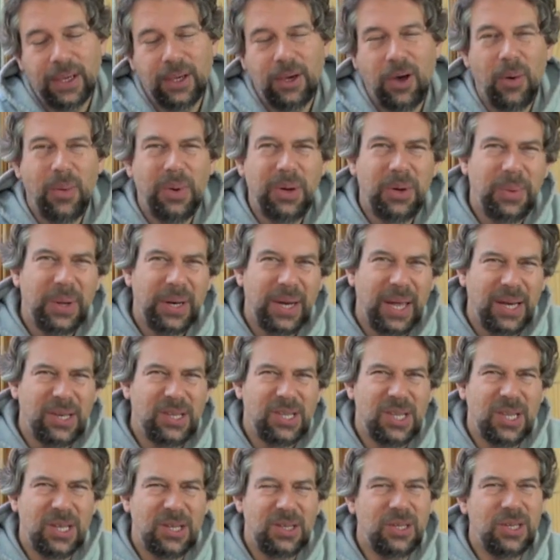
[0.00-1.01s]
Go into an
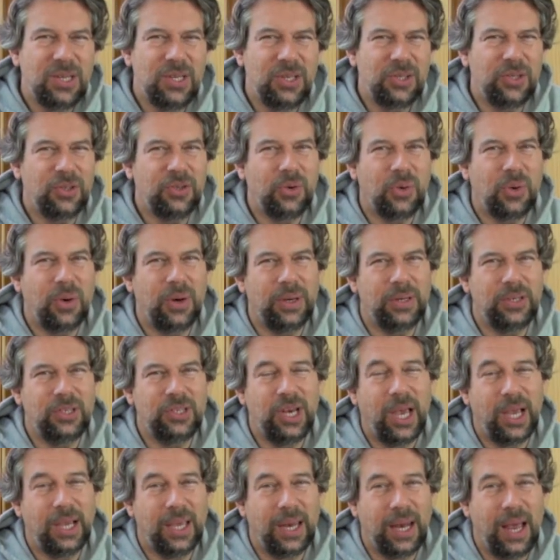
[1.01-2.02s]
AT&T store and
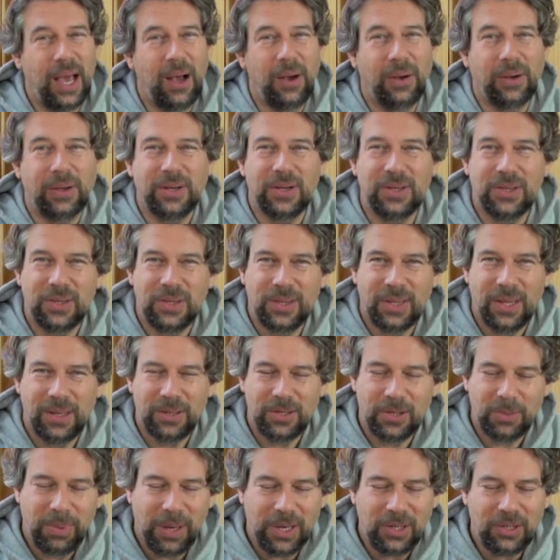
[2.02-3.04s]
check it out, because
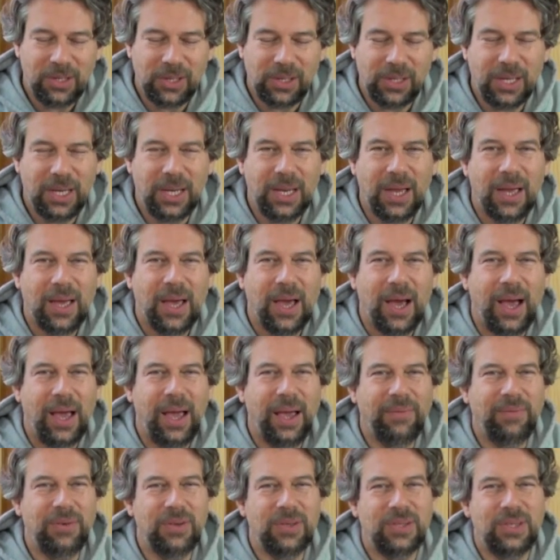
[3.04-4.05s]
especially, I
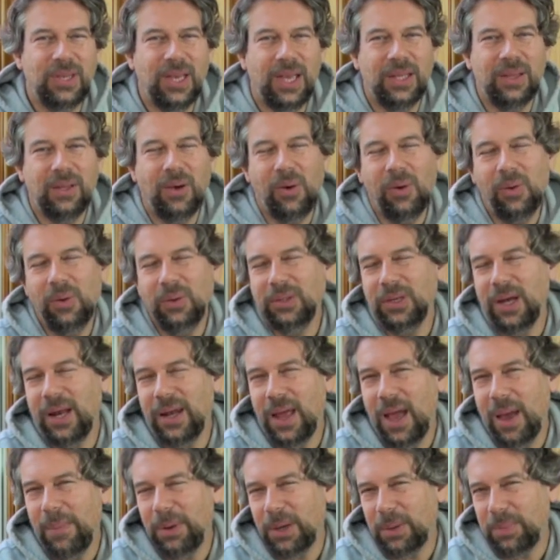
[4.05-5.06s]
have to say, the whole
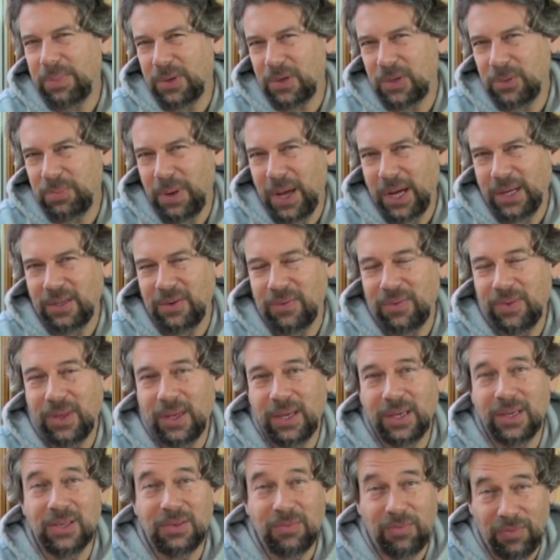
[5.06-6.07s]
dynamic perspective
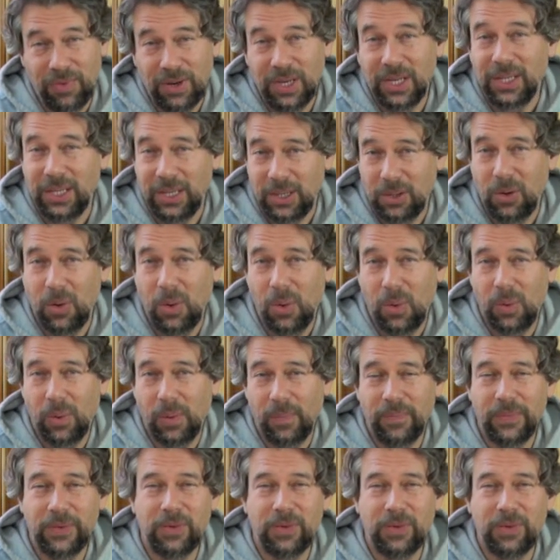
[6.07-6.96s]
thing is really cool.